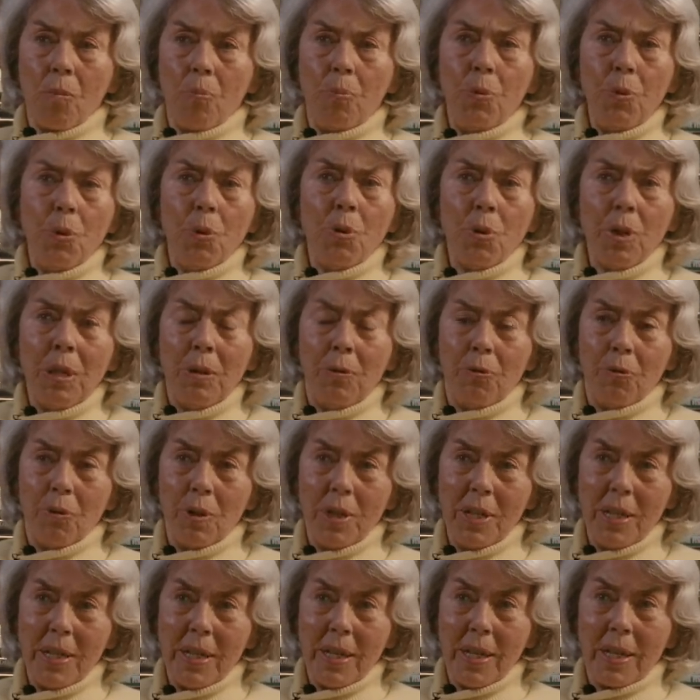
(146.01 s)
beautiful
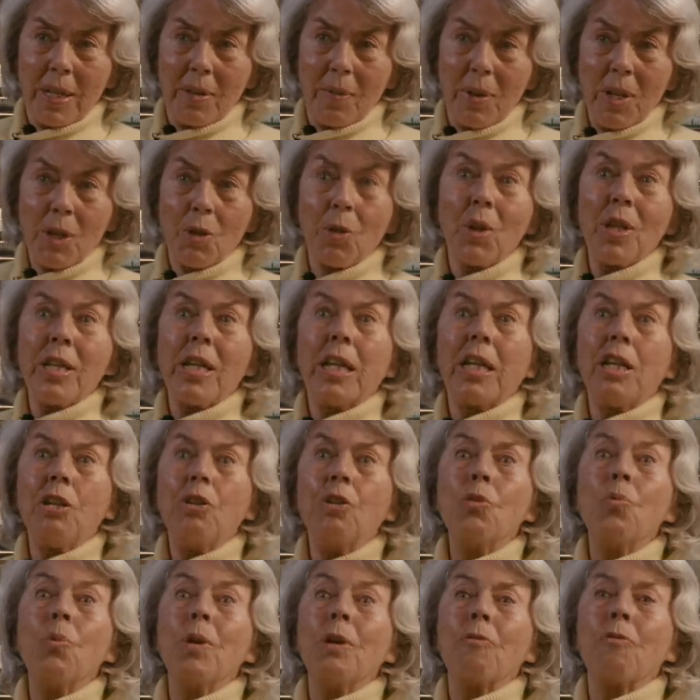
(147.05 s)
in that dress, so I take
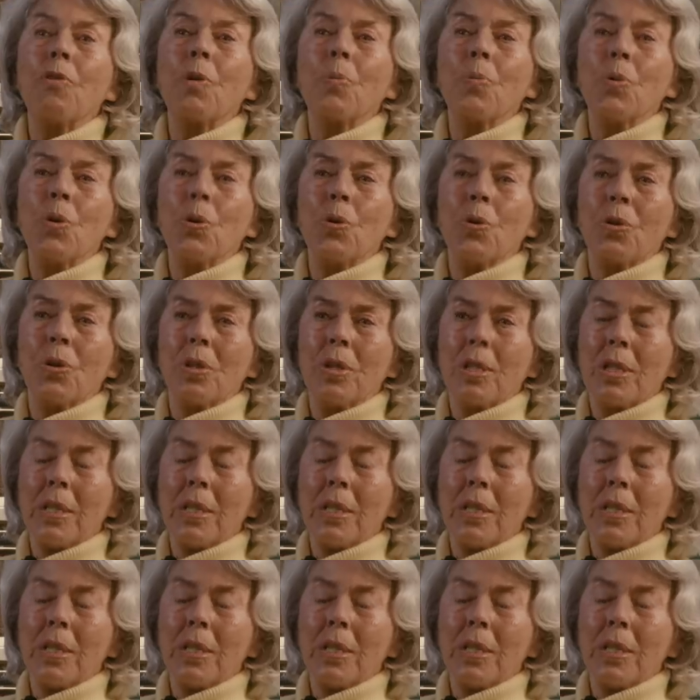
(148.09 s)
it away from you.